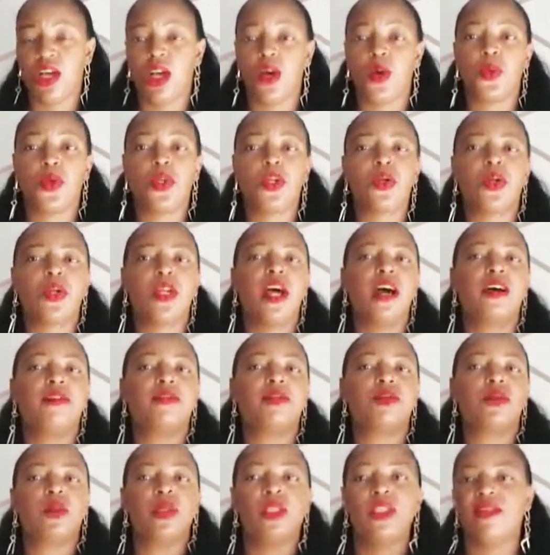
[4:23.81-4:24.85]
We don't have
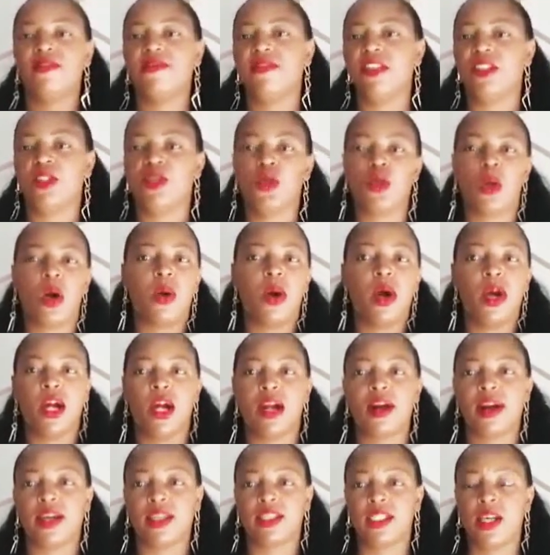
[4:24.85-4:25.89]
to leave it to our
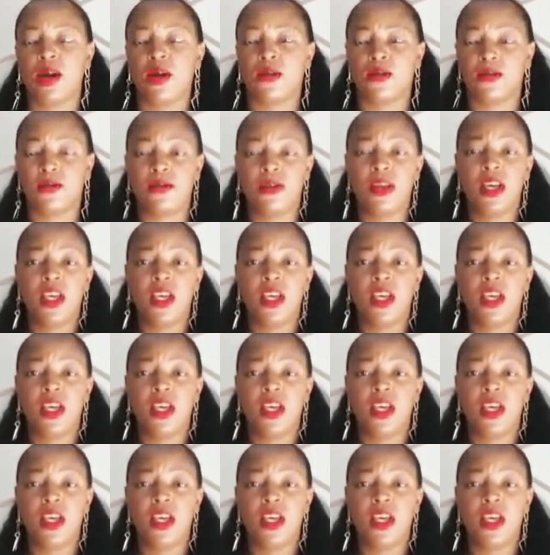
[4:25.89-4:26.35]
character of